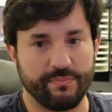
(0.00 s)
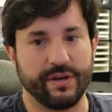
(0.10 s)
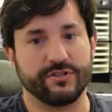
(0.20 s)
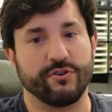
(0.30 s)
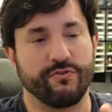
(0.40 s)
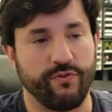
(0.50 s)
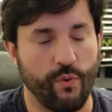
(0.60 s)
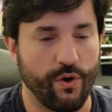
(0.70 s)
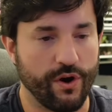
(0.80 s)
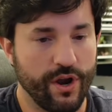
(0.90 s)
picture
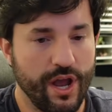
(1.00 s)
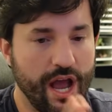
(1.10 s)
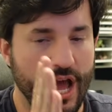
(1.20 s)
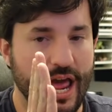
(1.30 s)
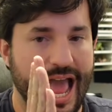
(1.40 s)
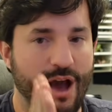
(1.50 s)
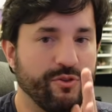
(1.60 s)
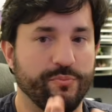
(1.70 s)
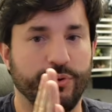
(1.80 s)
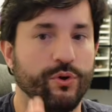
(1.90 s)
for how
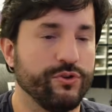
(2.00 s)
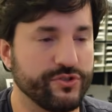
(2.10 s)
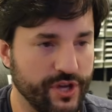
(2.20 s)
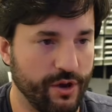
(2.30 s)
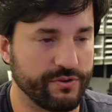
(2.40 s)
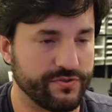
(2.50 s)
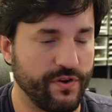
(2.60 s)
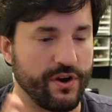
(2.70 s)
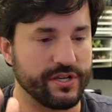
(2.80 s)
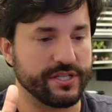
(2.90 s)
the pulls go as
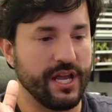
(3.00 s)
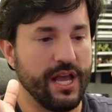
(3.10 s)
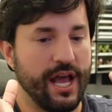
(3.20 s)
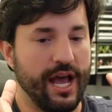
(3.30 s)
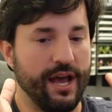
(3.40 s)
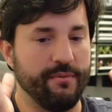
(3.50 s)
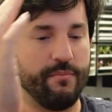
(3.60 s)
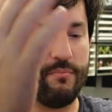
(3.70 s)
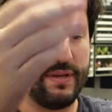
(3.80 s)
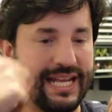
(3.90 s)
far as
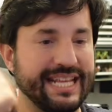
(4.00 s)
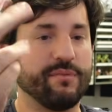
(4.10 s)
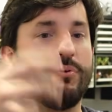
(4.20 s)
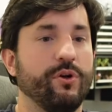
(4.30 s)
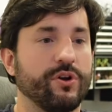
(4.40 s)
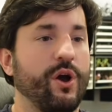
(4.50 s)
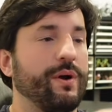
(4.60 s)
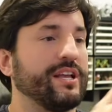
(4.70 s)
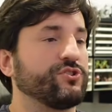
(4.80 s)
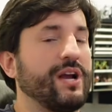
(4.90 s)
getting the pull
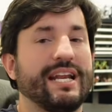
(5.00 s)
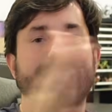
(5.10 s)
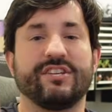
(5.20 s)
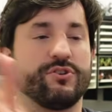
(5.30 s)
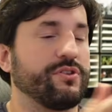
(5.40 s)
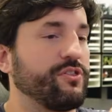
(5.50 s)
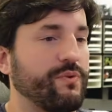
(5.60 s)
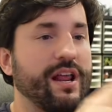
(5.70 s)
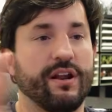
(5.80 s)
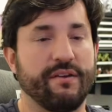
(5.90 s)
going and trying to get your
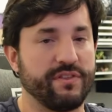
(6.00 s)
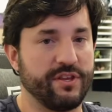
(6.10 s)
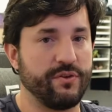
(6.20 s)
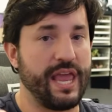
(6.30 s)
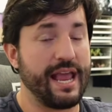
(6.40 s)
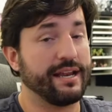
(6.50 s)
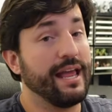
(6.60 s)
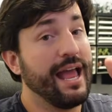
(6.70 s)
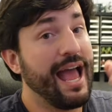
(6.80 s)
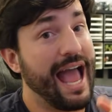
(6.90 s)
threat on everything you can.
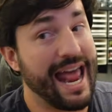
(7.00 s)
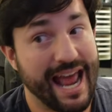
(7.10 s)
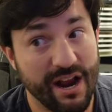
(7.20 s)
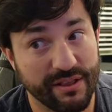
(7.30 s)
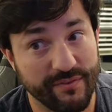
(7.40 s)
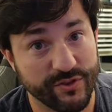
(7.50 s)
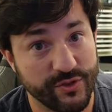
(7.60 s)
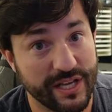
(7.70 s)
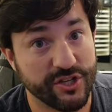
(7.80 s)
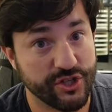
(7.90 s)
At higher levels,
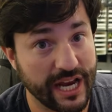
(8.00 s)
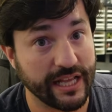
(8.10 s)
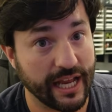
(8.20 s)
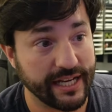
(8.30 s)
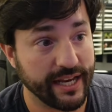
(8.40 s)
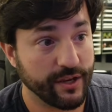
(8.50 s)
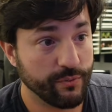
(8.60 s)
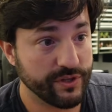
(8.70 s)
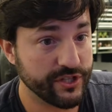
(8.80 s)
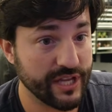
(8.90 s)
you get chain lightning,
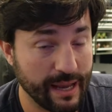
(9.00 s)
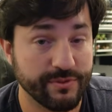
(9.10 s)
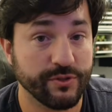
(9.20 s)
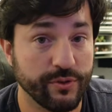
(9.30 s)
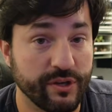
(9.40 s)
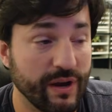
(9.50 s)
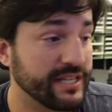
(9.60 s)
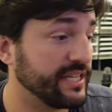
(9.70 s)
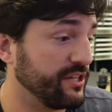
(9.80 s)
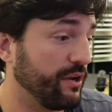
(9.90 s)
which is absolutely
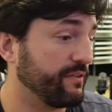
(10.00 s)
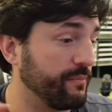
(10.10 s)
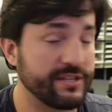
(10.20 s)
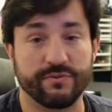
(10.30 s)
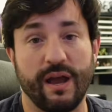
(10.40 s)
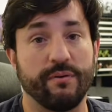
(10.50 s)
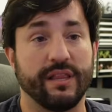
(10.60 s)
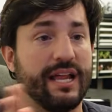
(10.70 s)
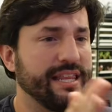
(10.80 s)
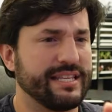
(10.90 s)
crazy. You don't have to mess around with a
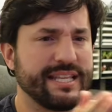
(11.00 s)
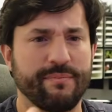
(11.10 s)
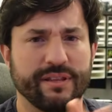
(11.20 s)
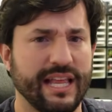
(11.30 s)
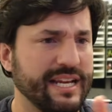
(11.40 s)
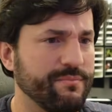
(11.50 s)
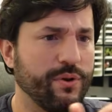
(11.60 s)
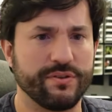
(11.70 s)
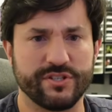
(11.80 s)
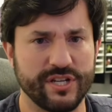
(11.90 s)
lot of this type of lightning
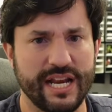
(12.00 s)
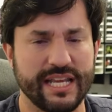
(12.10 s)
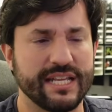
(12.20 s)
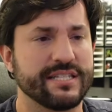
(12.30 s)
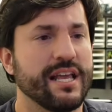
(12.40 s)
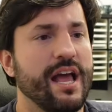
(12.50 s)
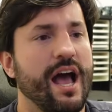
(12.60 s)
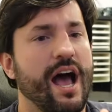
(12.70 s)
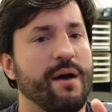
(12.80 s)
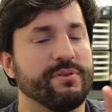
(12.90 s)
bolt shenanigans.
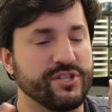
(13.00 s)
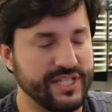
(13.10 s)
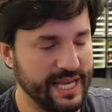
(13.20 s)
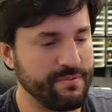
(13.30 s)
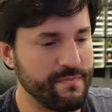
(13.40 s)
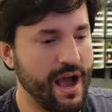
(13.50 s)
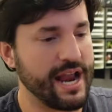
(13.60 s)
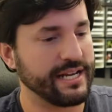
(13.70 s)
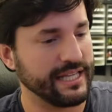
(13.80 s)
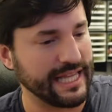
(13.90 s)
But just keep in
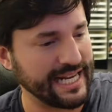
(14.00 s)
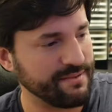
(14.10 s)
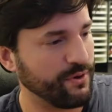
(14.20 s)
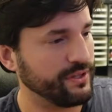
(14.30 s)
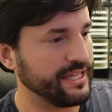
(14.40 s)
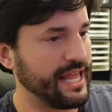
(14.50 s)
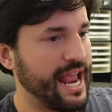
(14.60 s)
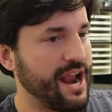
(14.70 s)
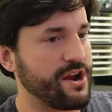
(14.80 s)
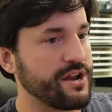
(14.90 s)
mind, lightning bolt in the
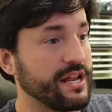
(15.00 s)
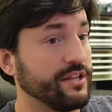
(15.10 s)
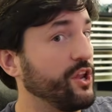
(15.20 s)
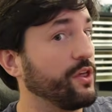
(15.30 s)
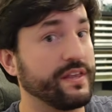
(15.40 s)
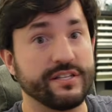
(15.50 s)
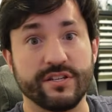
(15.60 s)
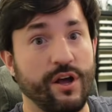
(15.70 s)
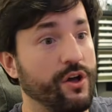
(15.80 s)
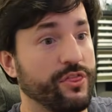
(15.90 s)
air,
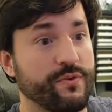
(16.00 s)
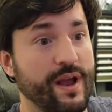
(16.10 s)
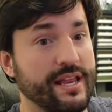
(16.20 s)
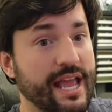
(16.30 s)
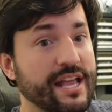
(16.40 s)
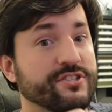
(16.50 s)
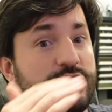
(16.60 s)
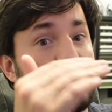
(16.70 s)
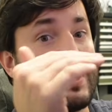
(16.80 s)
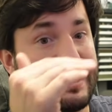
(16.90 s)
nothing's on threat yet. So
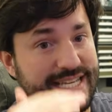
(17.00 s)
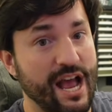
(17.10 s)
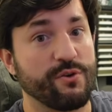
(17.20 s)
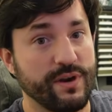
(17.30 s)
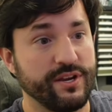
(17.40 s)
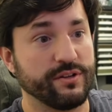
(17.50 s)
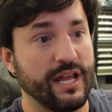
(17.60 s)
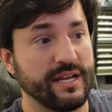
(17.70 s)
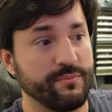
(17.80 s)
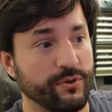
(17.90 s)
you can downrank your
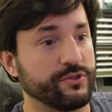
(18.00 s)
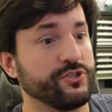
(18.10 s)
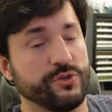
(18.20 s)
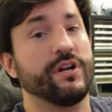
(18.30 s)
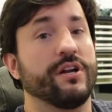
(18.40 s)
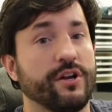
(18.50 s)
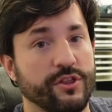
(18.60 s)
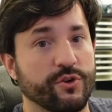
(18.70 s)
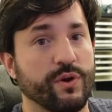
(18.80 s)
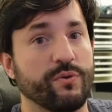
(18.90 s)
lightning bolt to shoot on
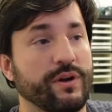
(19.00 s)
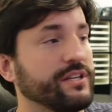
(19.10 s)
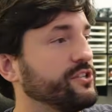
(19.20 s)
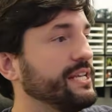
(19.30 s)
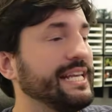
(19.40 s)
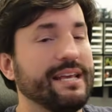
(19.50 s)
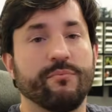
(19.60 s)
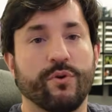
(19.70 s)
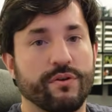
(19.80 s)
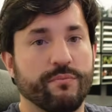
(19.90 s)
another quick one so you can get
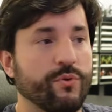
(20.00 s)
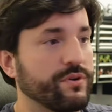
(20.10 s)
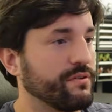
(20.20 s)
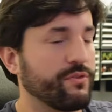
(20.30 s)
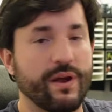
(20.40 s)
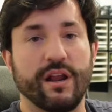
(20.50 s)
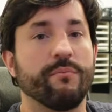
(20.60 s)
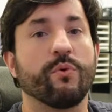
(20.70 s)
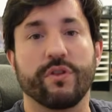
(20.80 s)
more threat on more